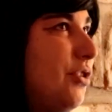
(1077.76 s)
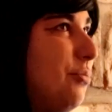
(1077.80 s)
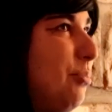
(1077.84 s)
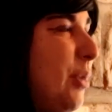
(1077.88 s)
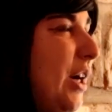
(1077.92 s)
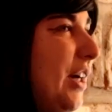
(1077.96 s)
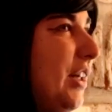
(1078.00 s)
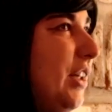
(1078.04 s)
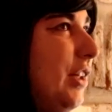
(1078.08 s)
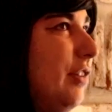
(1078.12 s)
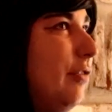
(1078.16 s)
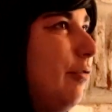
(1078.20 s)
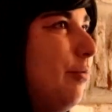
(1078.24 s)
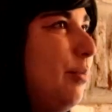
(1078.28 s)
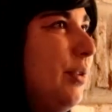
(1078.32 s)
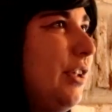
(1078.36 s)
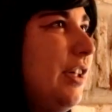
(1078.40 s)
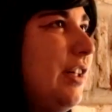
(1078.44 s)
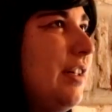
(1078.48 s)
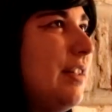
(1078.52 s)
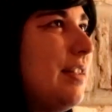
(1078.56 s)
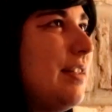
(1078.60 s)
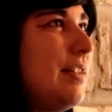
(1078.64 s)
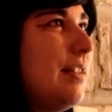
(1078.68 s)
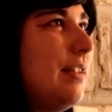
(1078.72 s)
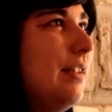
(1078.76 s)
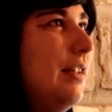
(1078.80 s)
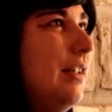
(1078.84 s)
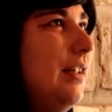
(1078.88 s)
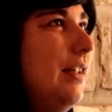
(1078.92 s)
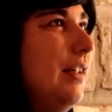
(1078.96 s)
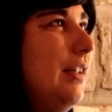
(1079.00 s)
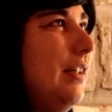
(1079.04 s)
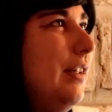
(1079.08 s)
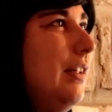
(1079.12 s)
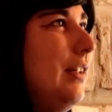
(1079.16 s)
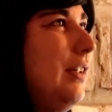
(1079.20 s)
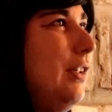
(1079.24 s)
perspective, because
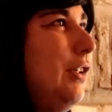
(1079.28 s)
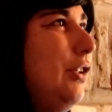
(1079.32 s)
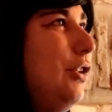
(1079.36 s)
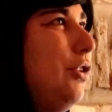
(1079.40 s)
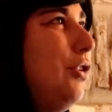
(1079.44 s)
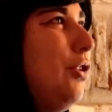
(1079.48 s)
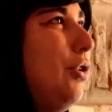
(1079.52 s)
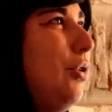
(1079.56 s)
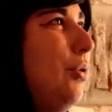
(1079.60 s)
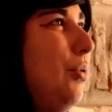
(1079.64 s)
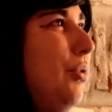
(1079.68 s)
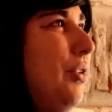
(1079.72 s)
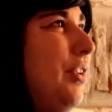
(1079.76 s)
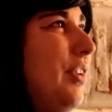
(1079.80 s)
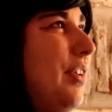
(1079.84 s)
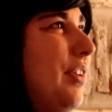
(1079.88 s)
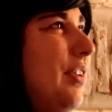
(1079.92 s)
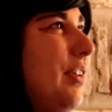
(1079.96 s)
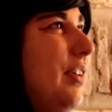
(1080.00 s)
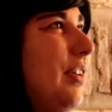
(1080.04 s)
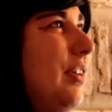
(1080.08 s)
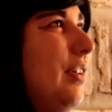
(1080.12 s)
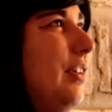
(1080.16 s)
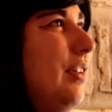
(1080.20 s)
you know it